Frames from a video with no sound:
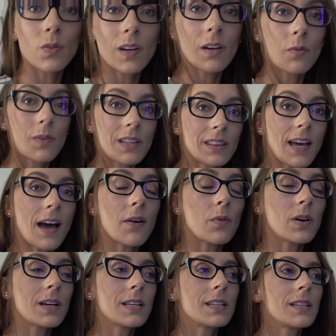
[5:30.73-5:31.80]
it with that
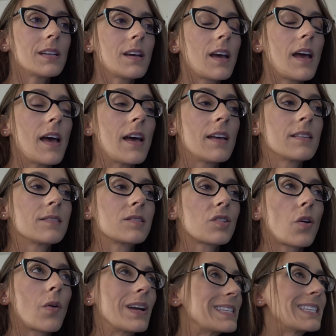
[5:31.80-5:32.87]
one, and
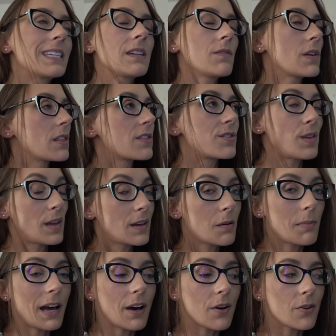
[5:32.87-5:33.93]
so I didn't even think
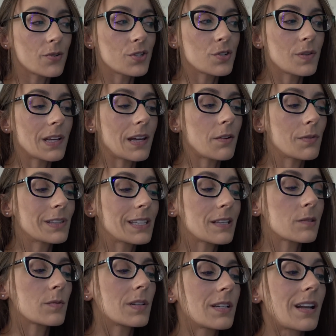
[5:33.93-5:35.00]
about doing it with
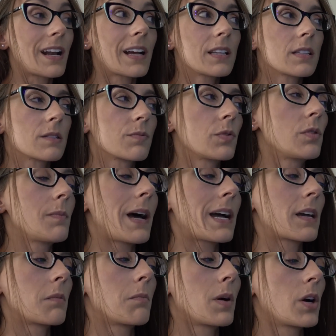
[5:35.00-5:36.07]
this one, and I got this fluid
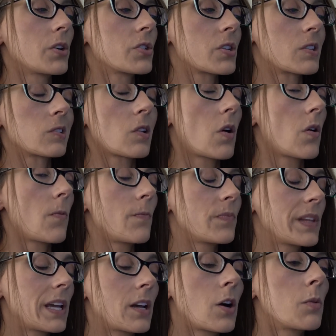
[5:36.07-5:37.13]
back in March, so
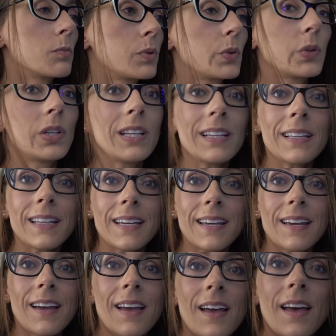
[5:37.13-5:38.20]
it
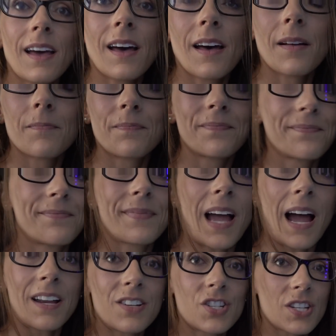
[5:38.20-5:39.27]
completely,
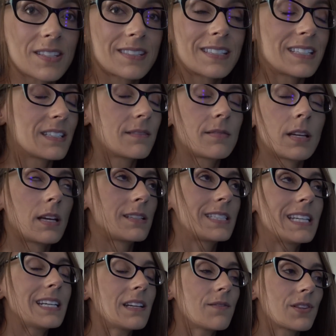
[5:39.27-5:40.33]
I just
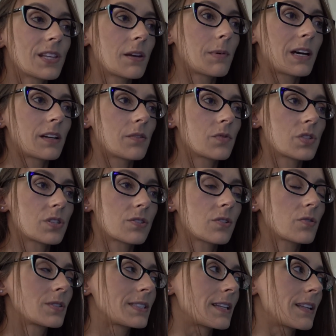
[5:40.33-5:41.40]
didn't even think about it, which is
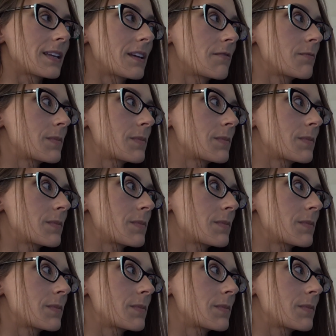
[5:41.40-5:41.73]
so silly of